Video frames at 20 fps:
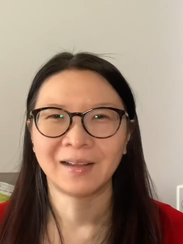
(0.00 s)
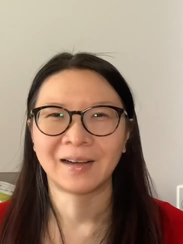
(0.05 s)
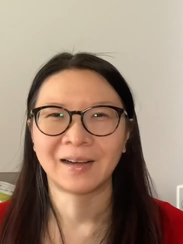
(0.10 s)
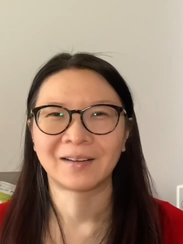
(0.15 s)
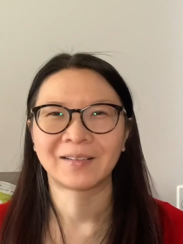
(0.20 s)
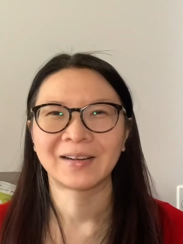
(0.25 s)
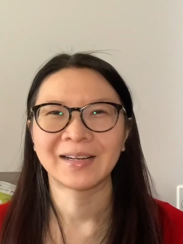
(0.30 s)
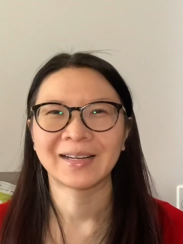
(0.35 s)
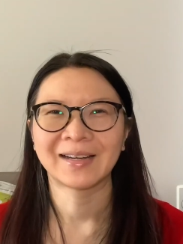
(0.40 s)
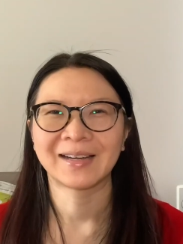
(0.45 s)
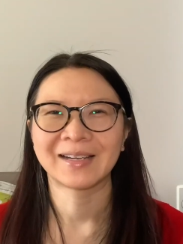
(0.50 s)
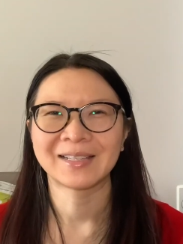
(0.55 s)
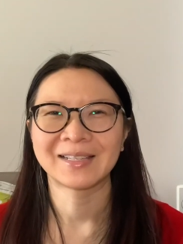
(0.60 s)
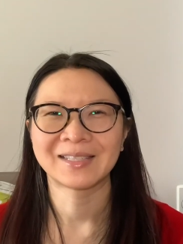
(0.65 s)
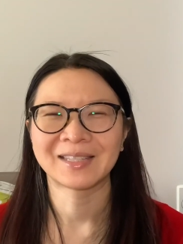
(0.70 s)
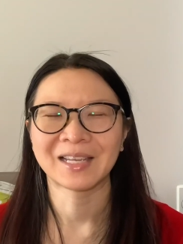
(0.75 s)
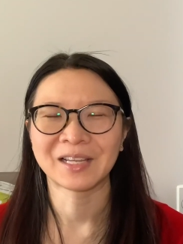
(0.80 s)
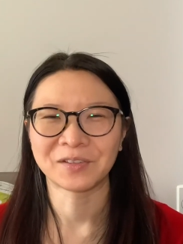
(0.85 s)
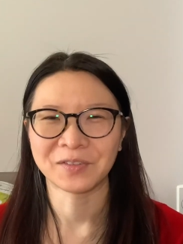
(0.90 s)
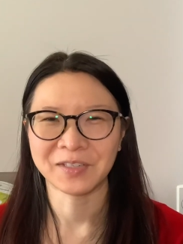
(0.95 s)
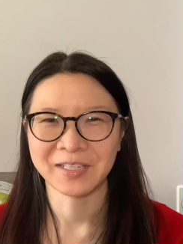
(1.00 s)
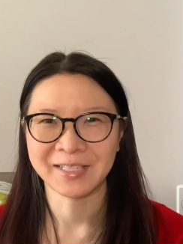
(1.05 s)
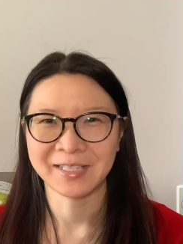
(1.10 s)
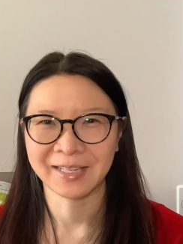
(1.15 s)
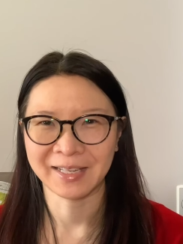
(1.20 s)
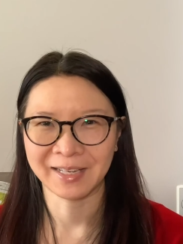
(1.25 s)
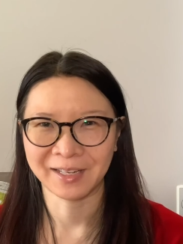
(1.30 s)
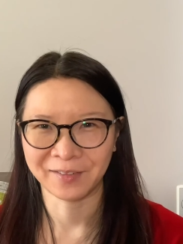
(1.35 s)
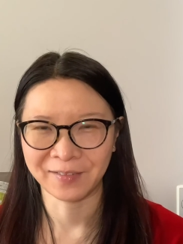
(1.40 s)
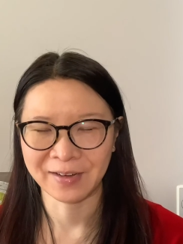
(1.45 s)
Alright guys, thanks for
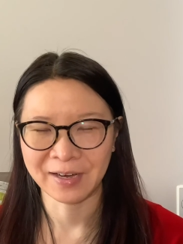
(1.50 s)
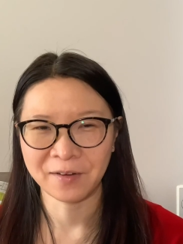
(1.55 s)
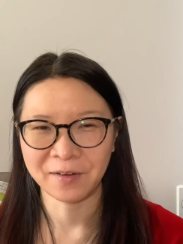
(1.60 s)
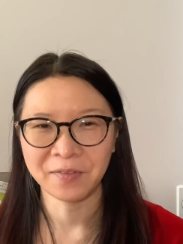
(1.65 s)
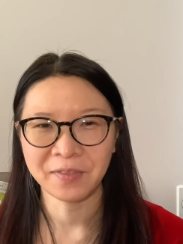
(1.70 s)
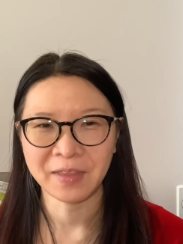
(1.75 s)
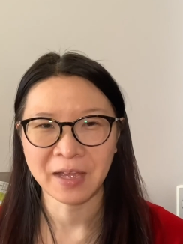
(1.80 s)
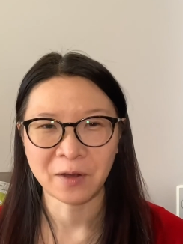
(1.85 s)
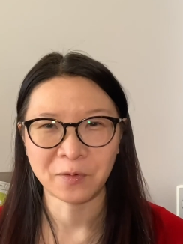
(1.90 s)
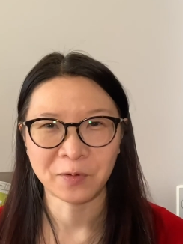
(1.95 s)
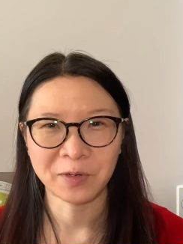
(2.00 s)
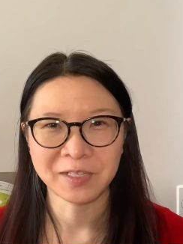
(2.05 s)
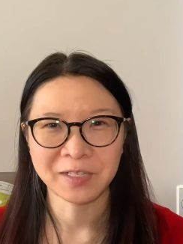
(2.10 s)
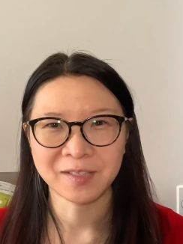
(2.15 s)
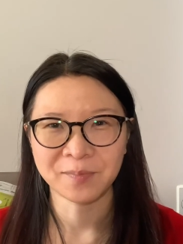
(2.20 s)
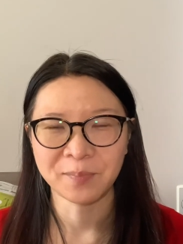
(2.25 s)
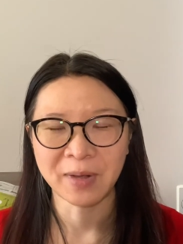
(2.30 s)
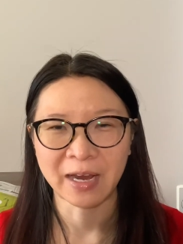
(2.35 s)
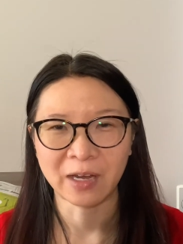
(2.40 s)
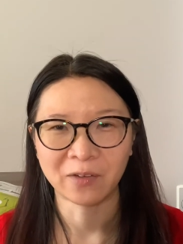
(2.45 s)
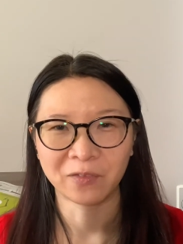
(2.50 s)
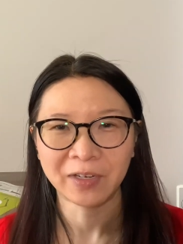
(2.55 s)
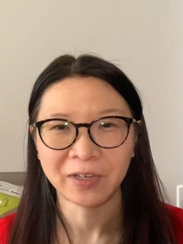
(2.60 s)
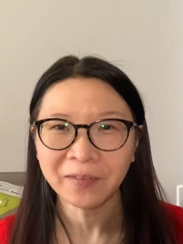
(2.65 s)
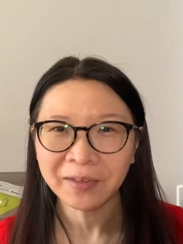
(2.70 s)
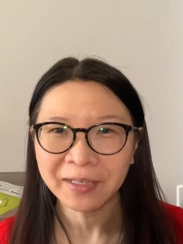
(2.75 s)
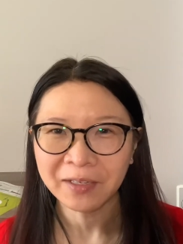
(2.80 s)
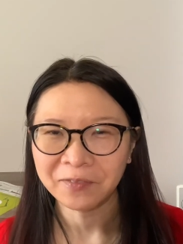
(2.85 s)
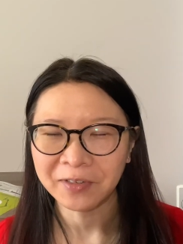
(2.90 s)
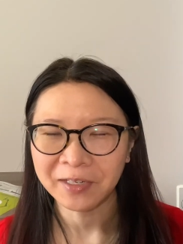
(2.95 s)
sticking around. That was my
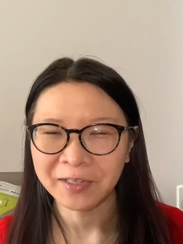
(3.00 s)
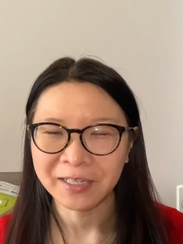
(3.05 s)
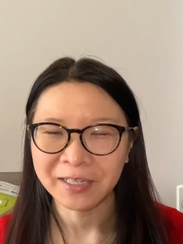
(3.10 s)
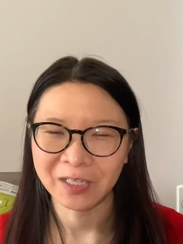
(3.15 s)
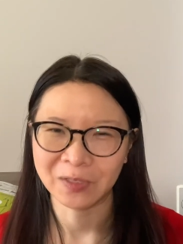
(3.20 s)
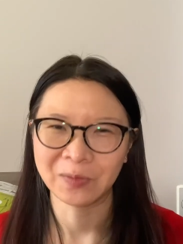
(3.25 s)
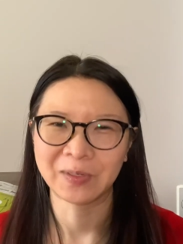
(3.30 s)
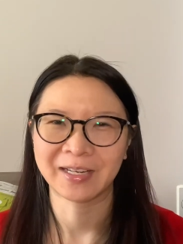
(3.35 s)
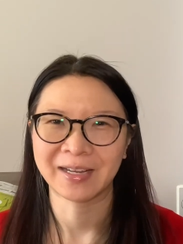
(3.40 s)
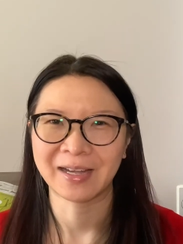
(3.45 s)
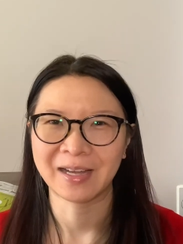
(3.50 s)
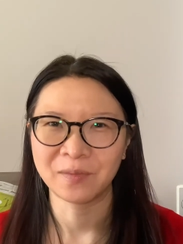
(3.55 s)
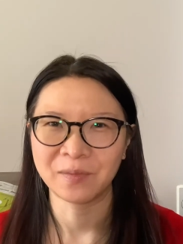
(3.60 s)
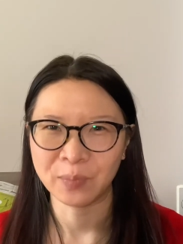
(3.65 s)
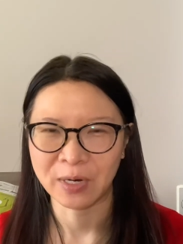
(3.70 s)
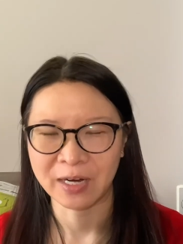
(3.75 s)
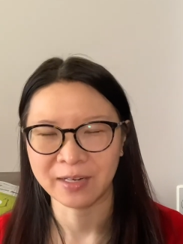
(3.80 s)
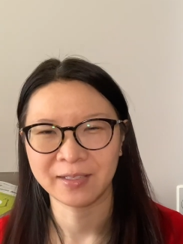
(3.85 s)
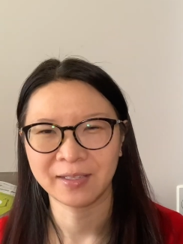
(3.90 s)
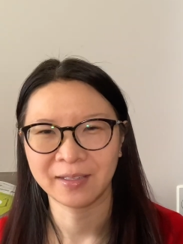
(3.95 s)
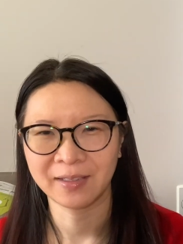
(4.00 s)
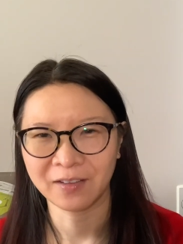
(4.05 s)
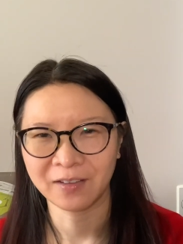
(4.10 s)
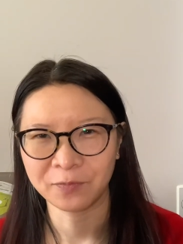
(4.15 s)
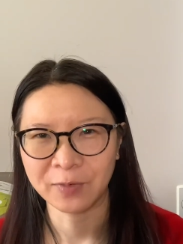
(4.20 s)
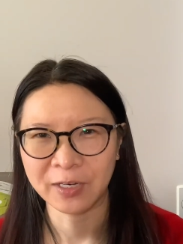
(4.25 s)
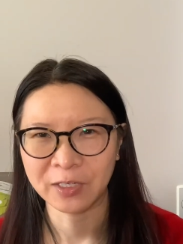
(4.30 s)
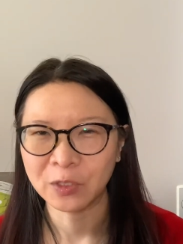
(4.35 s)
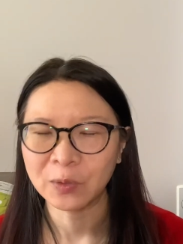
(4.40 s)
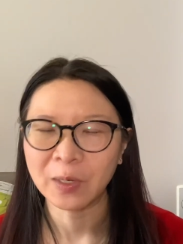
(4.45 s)
very, very quick unboxing of
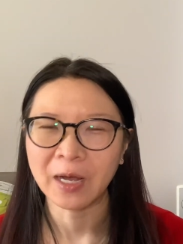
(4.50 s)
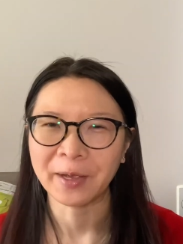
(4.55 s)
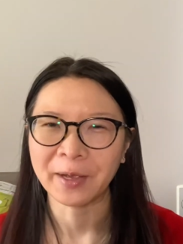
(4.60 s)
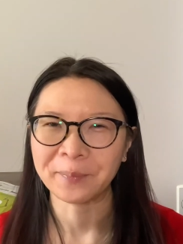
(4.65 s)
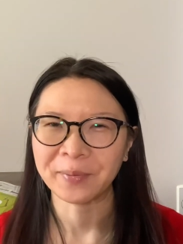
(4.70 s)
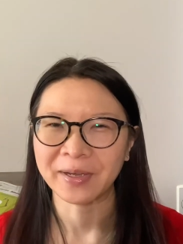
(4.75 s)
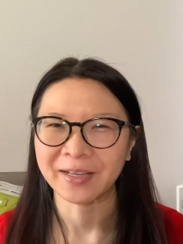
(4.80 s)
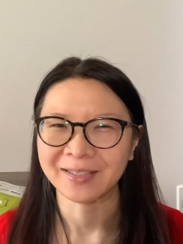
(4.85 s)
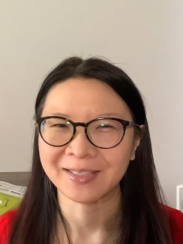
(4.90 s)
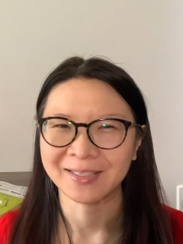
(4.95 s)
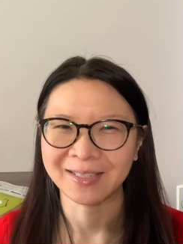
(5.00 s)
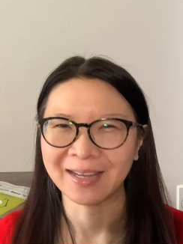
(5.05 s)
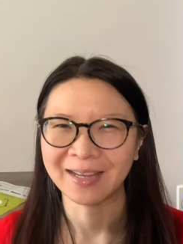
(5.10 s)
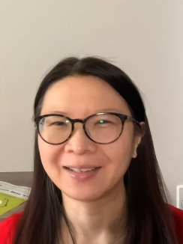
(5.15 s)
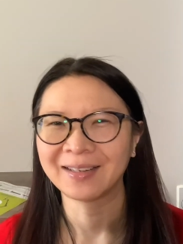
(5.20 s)
my new iPad stand,